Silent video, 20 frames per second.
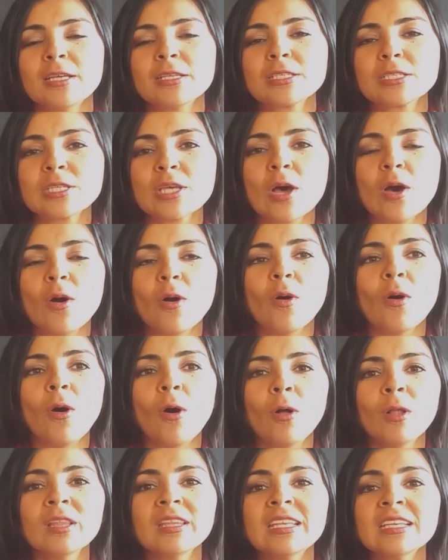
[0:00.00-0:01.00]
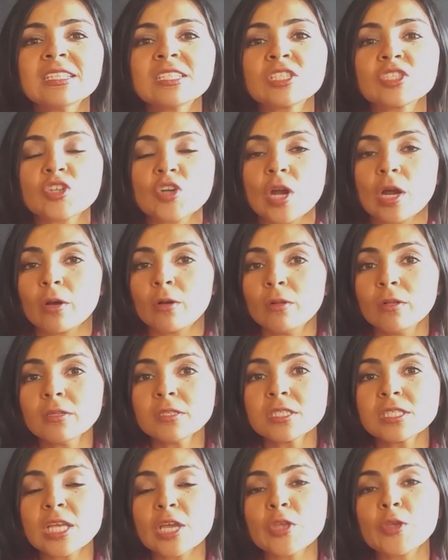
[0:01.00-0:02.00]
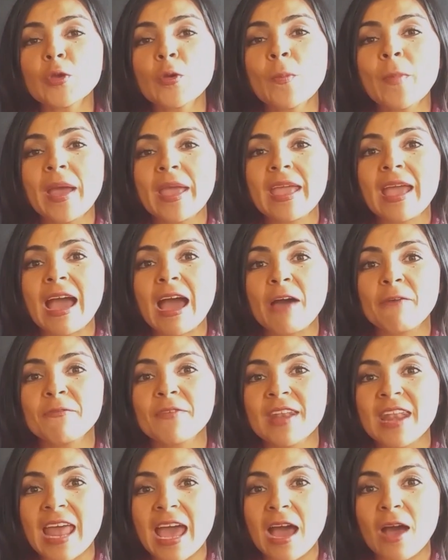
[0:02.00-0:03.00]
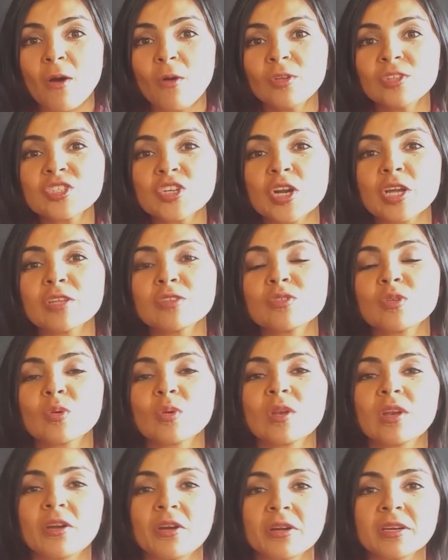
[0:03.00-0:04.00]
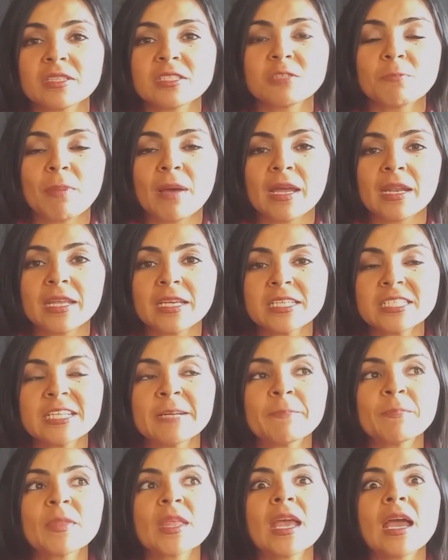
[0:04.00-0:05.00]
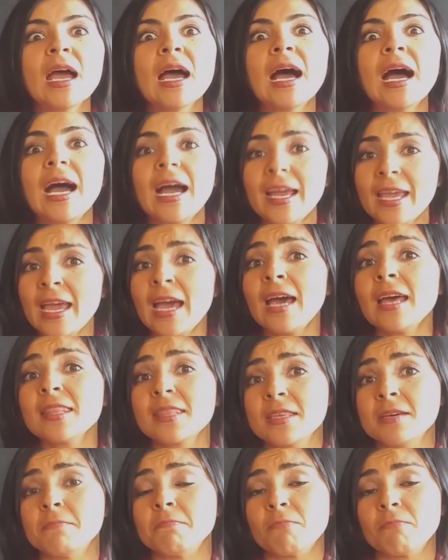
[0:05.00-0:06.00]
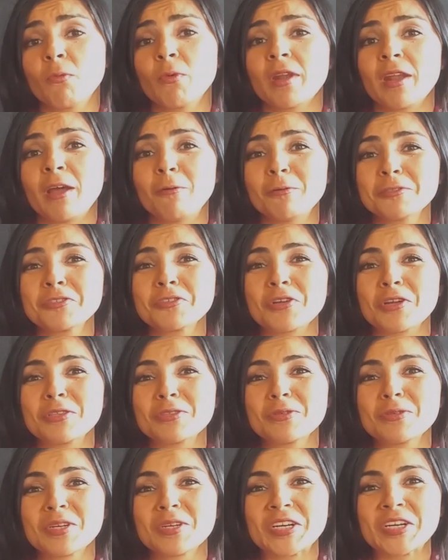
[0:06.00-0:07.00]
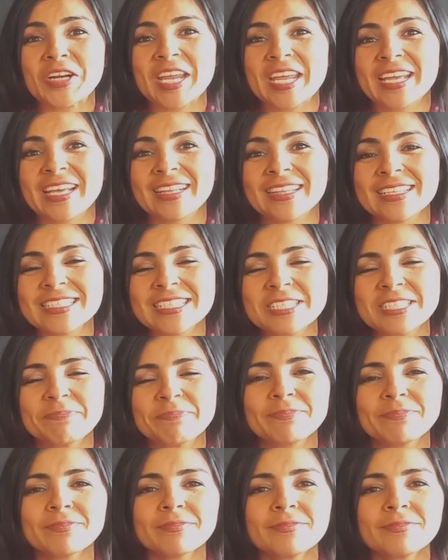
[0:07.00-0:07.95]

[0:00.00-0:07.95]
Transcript: So all the struggles that you may have now trying to learn Spanish, I had them when I was trying to learn English.